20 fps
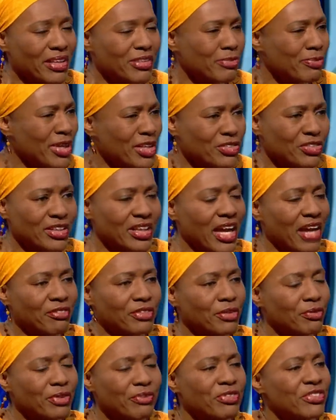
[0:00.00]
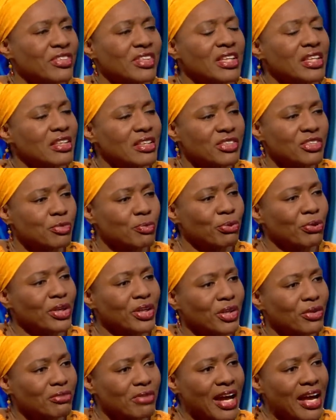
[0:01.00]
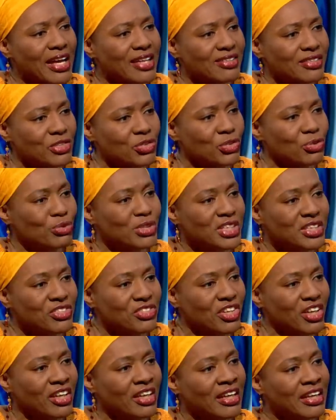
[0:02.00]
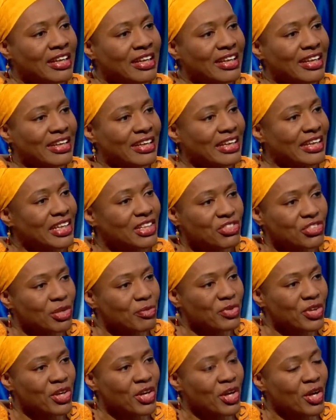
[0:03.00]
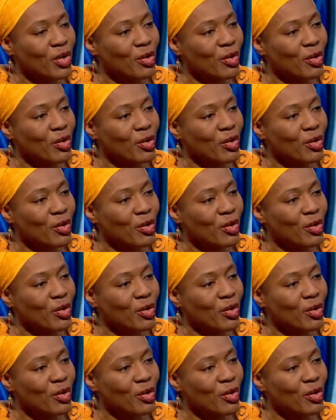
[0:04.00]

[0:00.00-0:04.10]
especially after we've seen the spring arise in Tunisia, in Egypt,